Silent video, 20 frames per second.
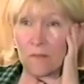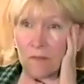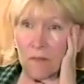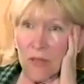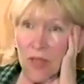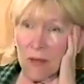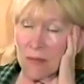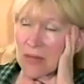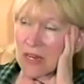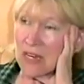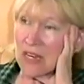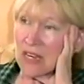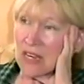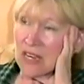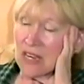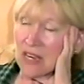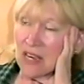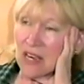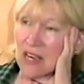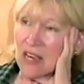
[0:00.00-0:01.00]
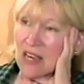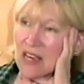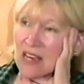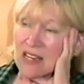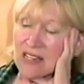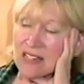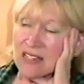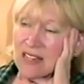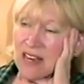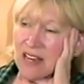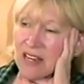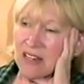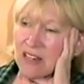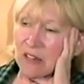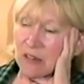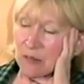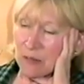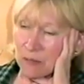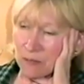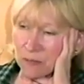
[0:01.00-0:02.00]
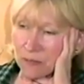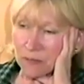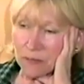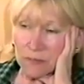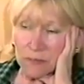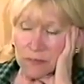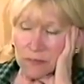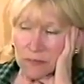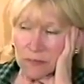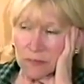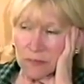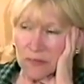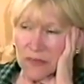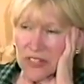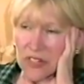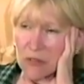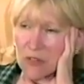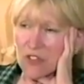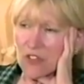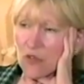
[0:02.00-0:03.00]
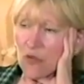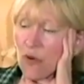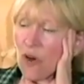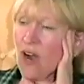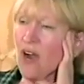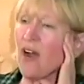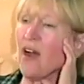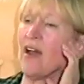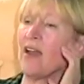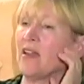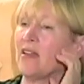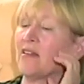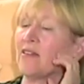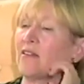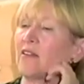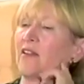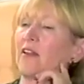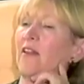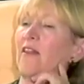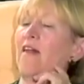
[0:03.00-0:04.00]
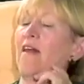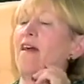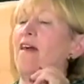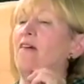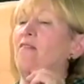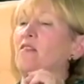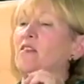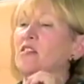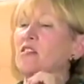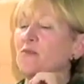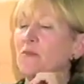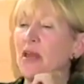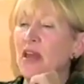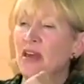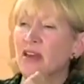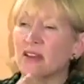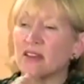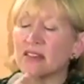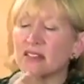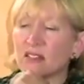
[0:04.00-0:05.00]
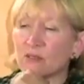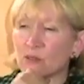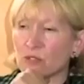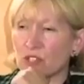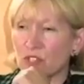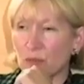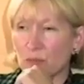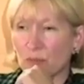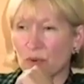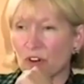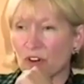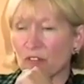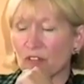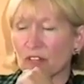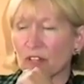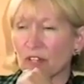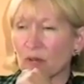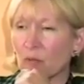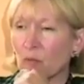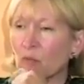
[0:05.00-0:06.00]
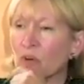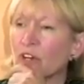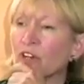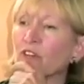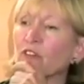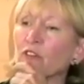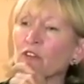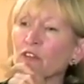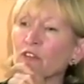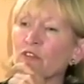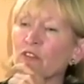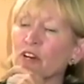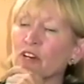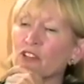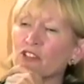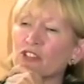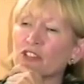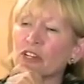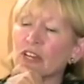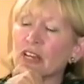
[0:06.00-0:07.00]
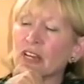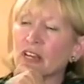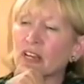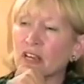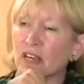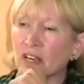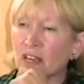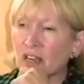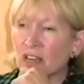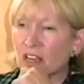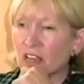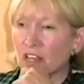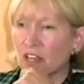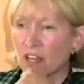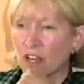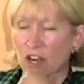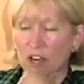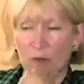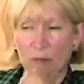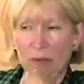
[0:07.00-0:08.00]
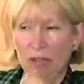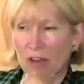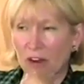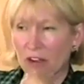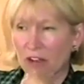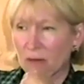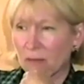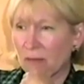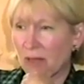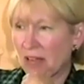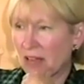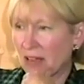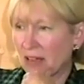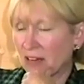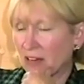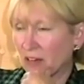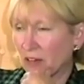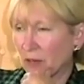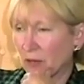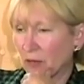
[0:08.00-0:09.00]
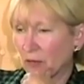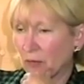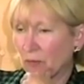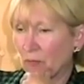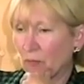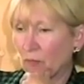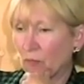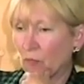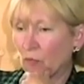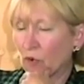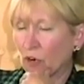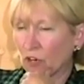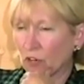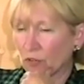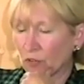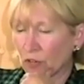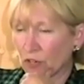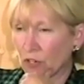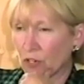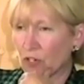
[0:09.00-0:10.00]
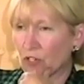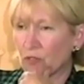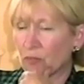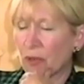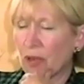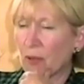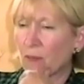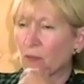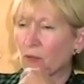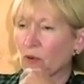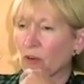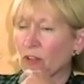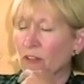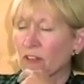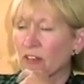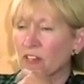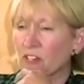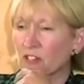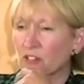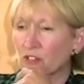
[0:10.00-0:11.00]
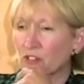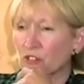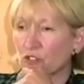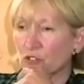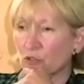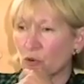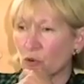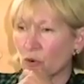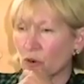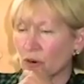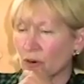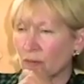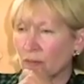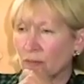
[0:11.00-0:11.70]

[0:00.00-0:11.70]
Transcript: I mean, he said he was crying, and this man was a perfectly wonderful, functioning, young married man who worked for a newspaper on the Eastern Shore